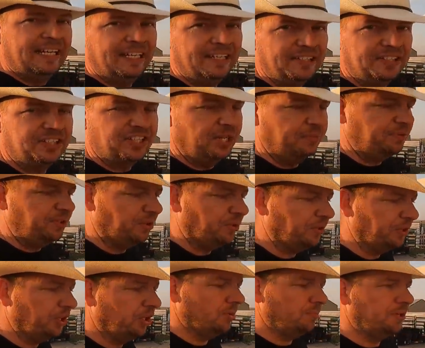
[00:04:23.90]
and Escape the
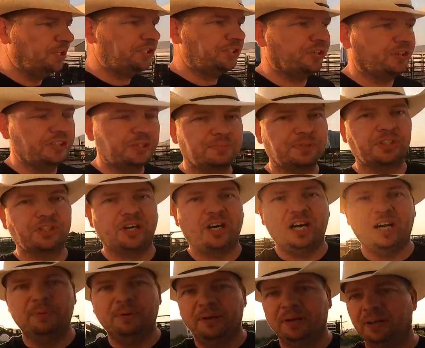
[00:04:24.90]
Ordinary. Be sure to
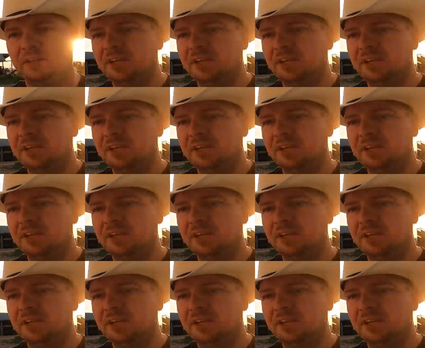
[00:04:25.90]
subscribe